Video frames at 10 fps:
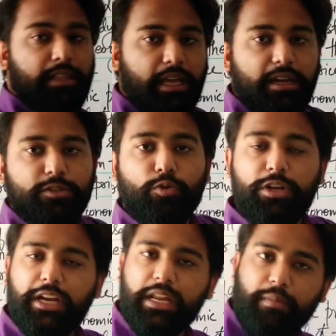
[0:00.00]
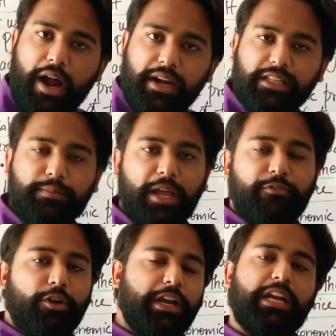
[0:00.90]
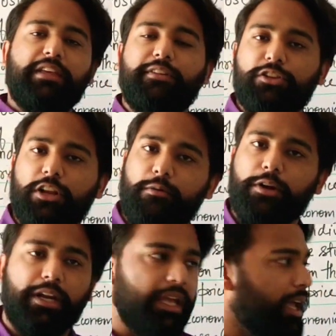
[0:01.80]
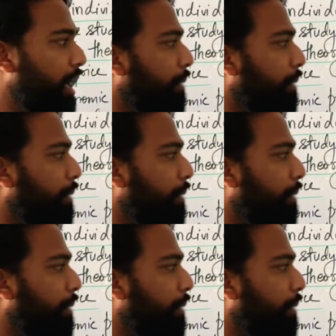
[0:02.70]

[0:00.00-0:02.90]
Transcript: there is only demand and supply for individual commodity,